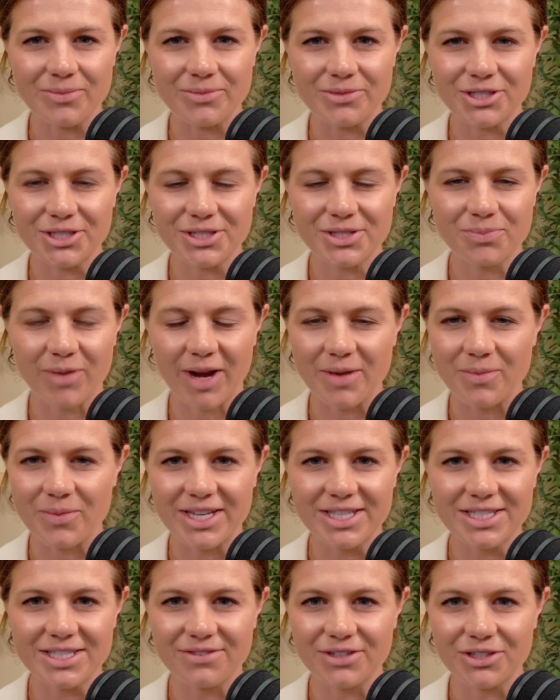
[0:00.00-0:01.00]
Just by
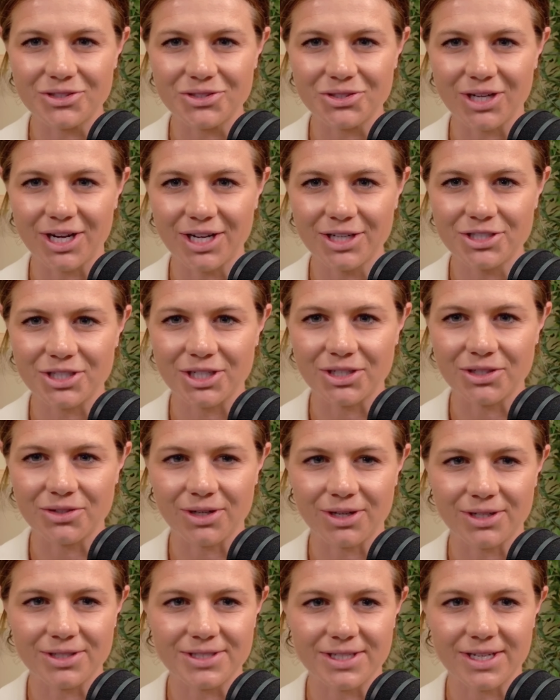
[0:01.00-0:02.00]
means of introduction,
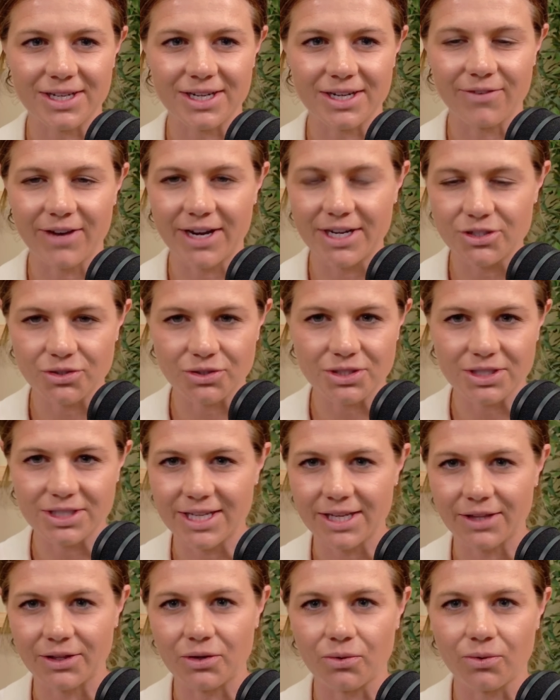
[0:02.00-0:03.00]
Kiran's an advisor to
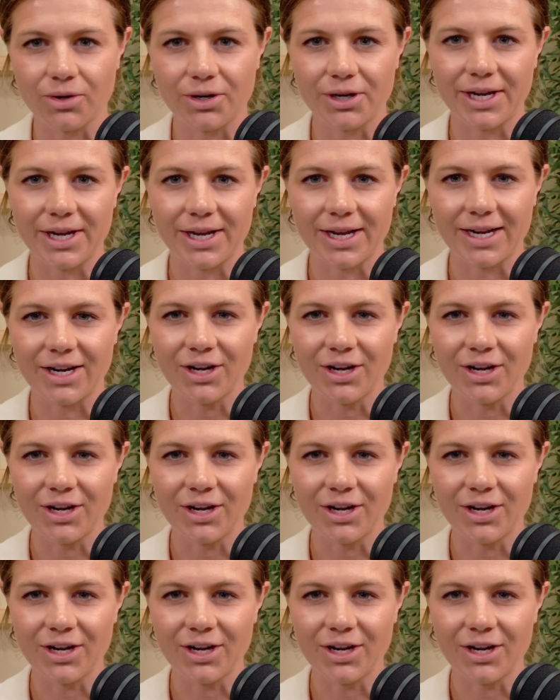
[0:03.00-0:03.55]
Daily Nori and